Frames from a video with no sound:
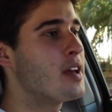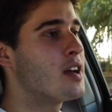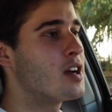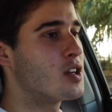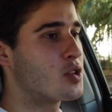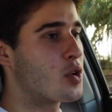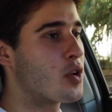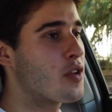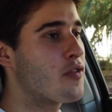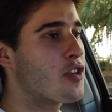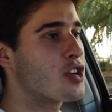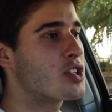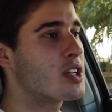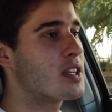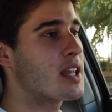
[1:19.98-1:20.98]
a shorter
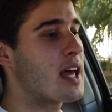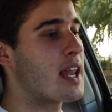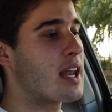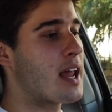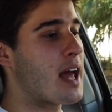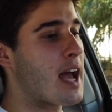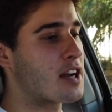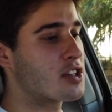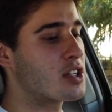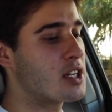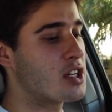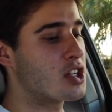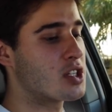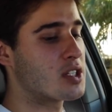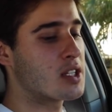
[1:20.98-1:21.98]
version that actually
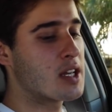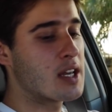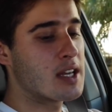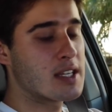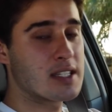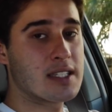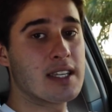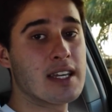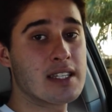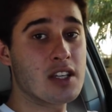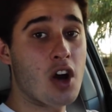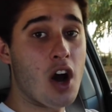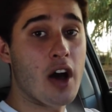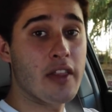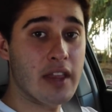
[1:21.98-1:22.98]
just sits
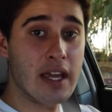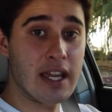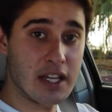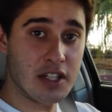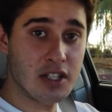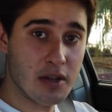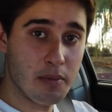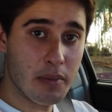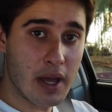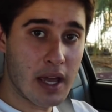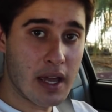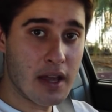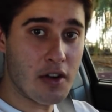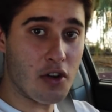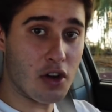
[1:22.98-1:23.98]
on the engine
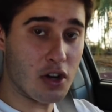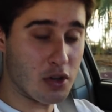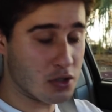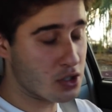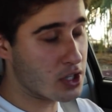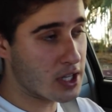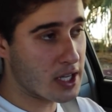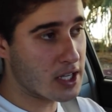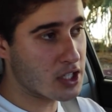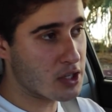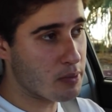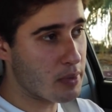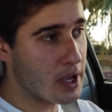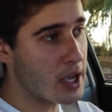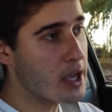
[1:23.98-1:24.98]
bay or close to the engine
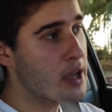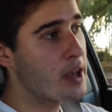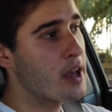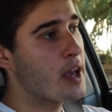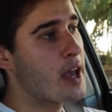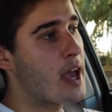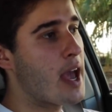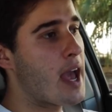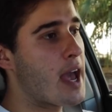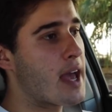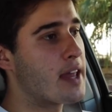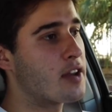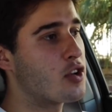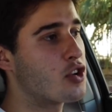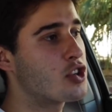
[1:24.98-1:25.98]
bay,
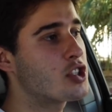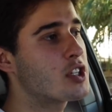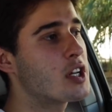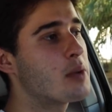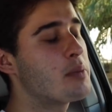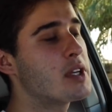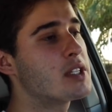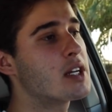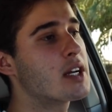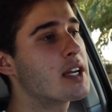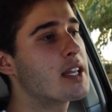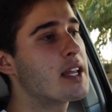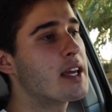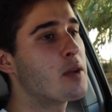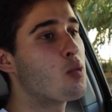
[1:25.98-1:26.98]
and you're just gonna be
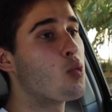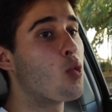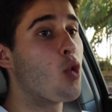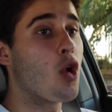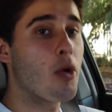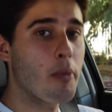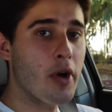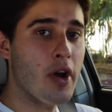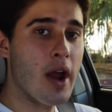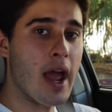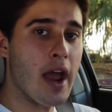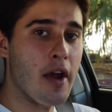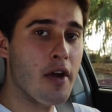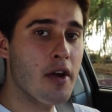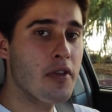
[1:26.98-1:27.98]
sucking in warmer
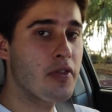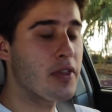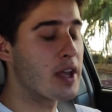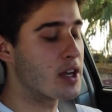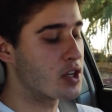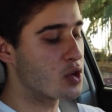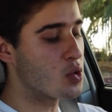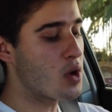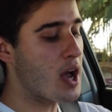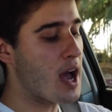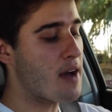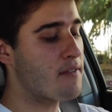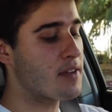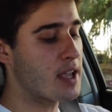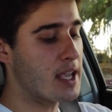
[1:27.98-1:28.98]
air. They do
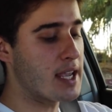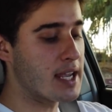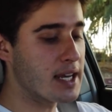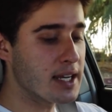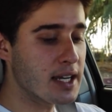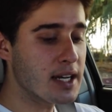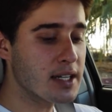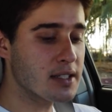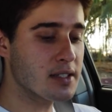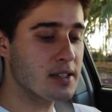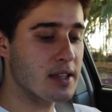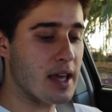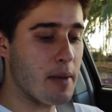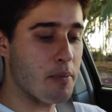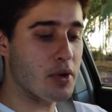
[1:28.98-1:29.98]
have heat ducts
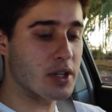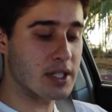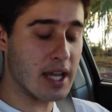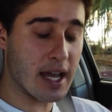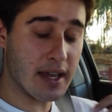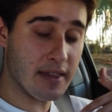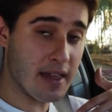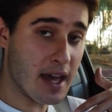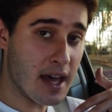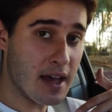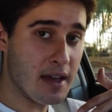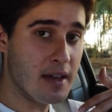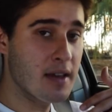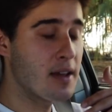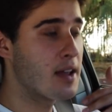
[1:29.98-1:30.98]
that protect that
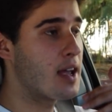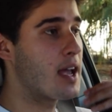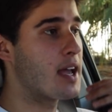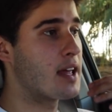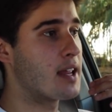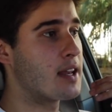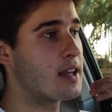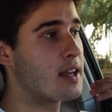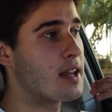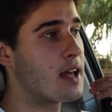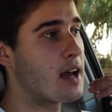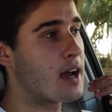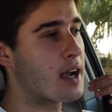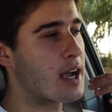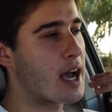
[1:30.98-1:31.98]
and
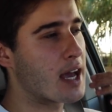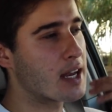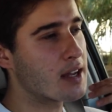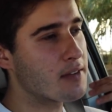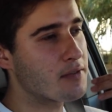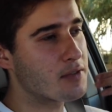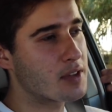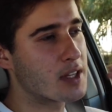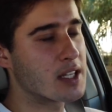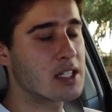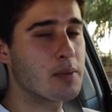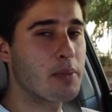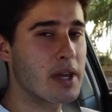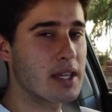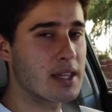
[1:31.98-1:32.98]
kind of
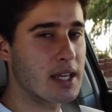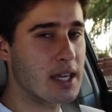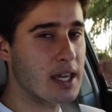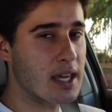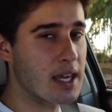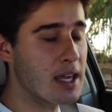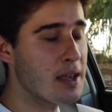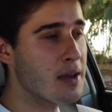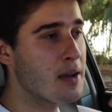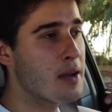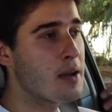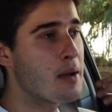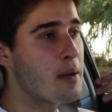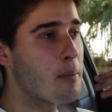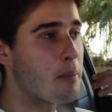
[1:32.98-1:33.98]
dissipate the heat,
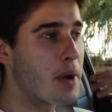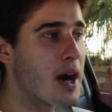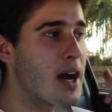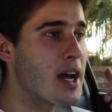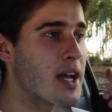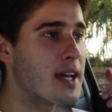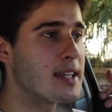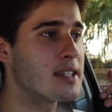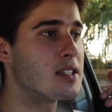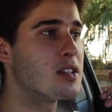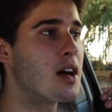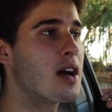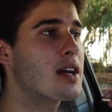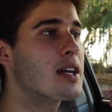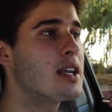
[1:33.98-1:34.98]
but it's
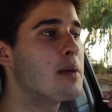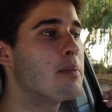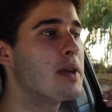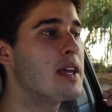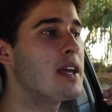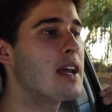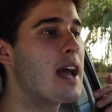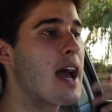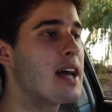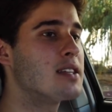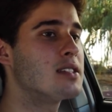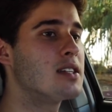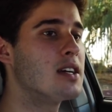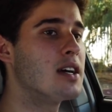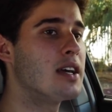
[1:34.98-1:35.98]
not gonna be
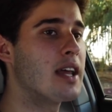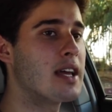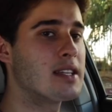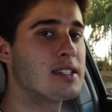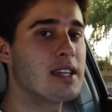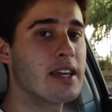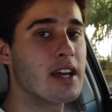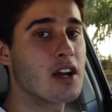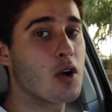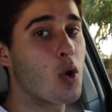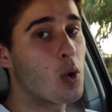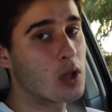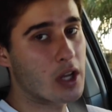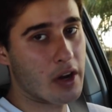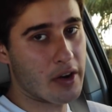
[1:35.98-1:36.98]
as good as, say, a
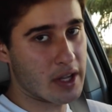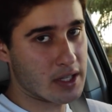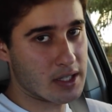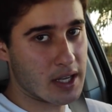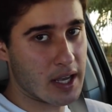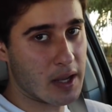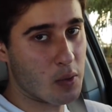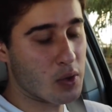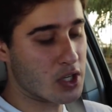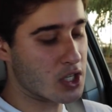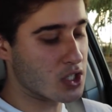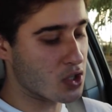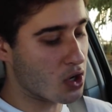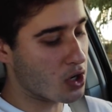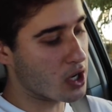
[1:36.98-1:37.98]
cold air intake, which
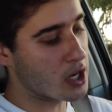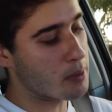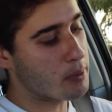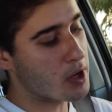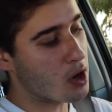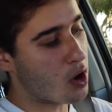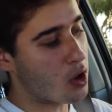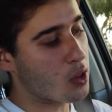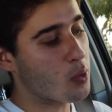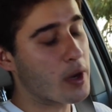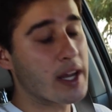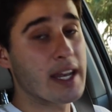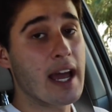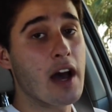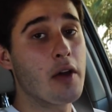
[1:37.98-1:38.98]
is gonna be all the
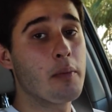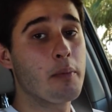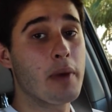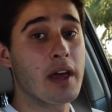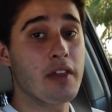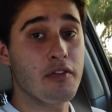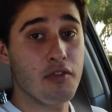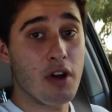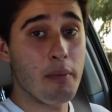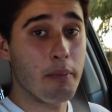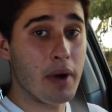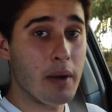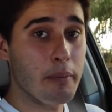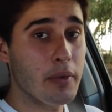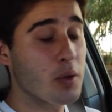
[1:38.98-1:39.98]
way down by the front
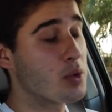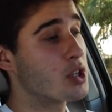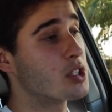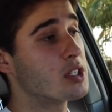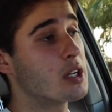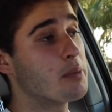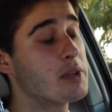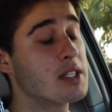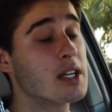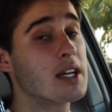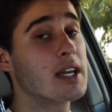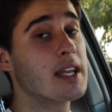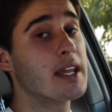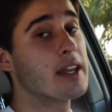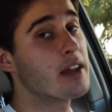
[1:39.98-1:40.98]
bumper, which is gonna be
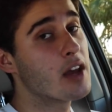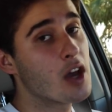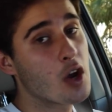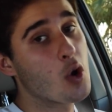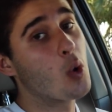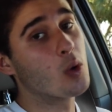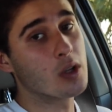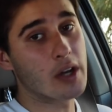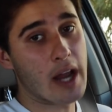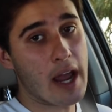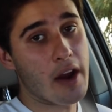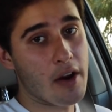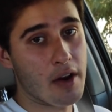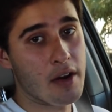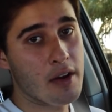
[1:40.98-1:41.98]
sucking in colder
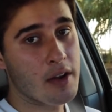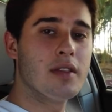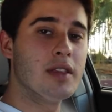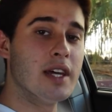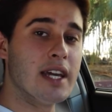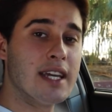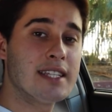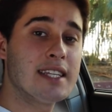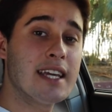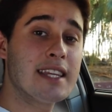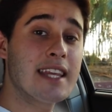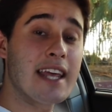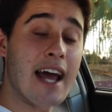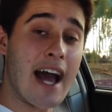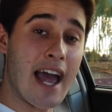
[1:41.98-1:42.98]
air. The intake
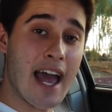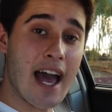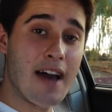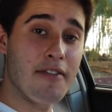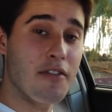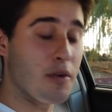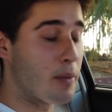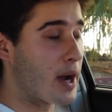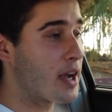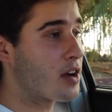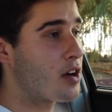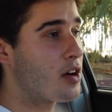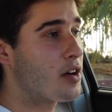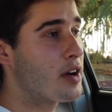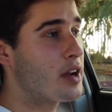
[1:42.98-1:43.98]
that I have for my
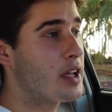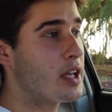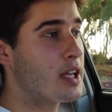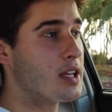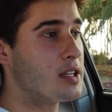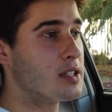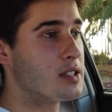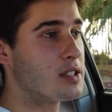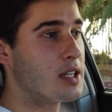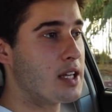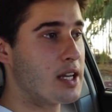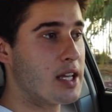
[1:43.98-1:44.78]
car is an